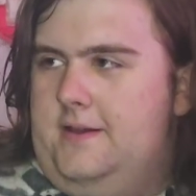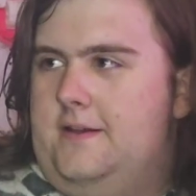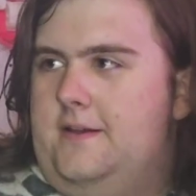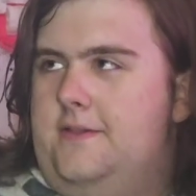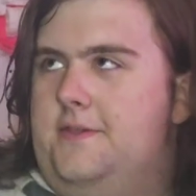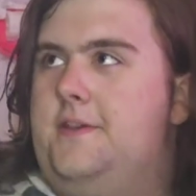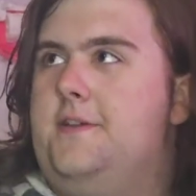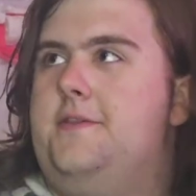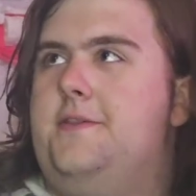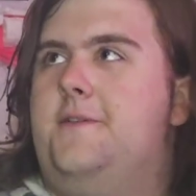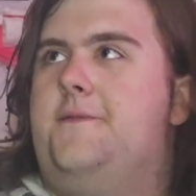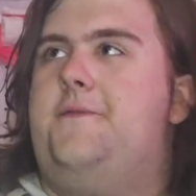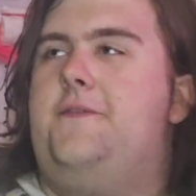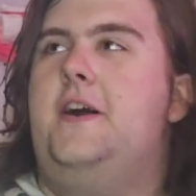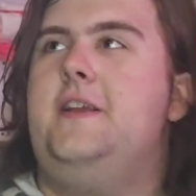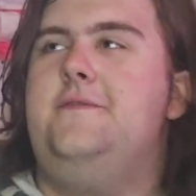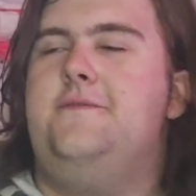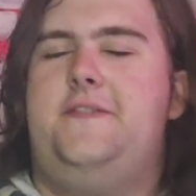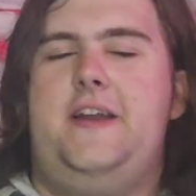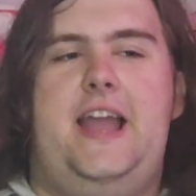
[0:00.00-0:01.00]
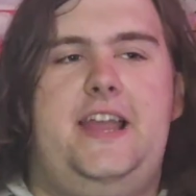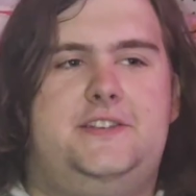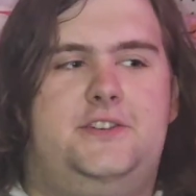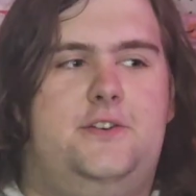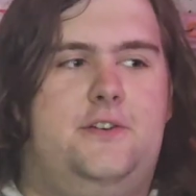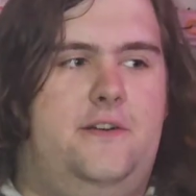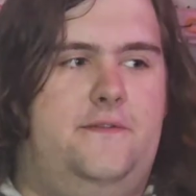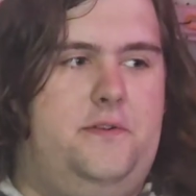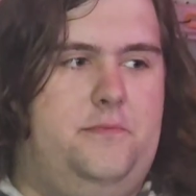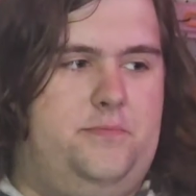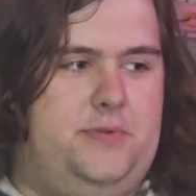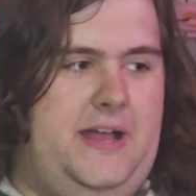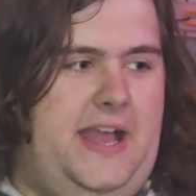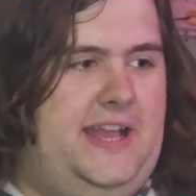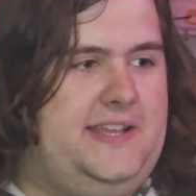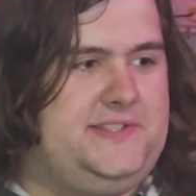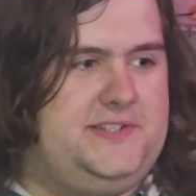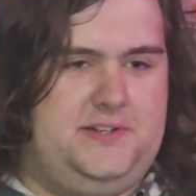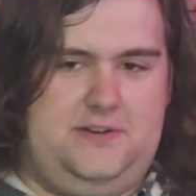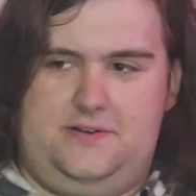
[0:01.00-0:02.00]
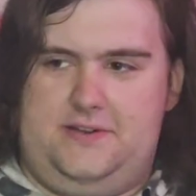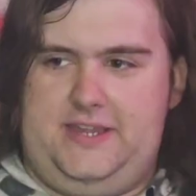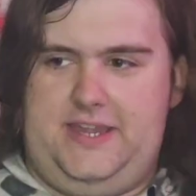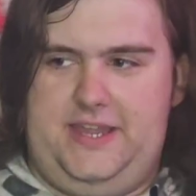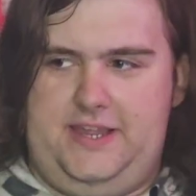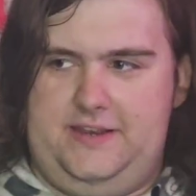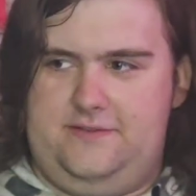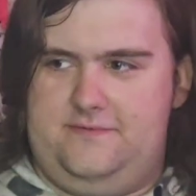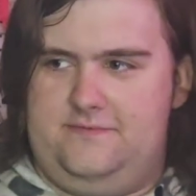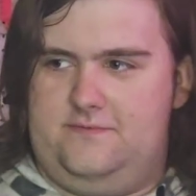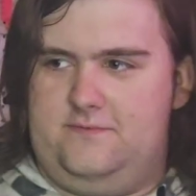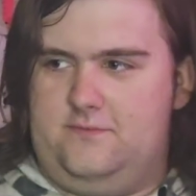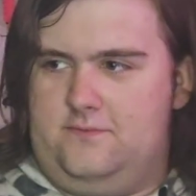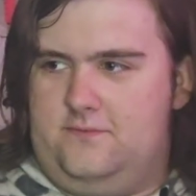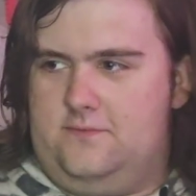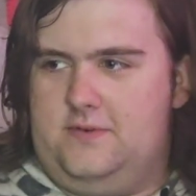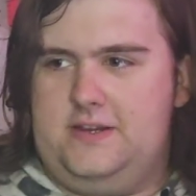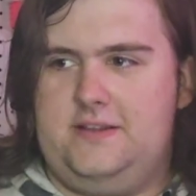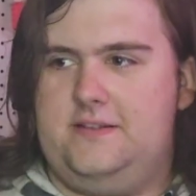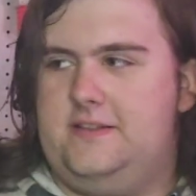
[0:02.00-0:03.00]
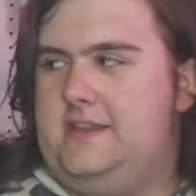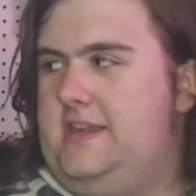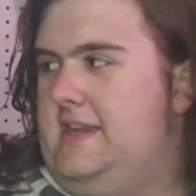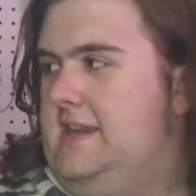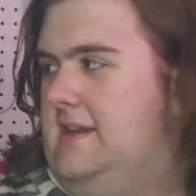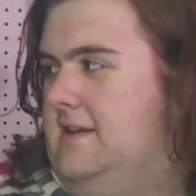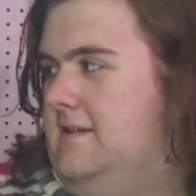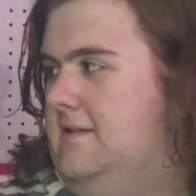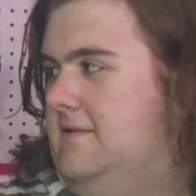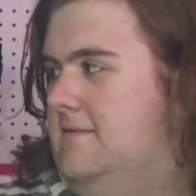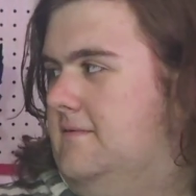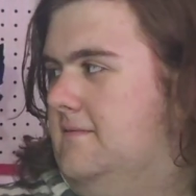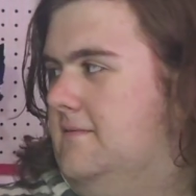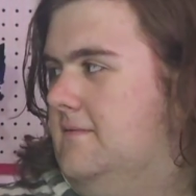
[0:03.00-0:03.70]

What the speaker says: The fun factor of a blaster can really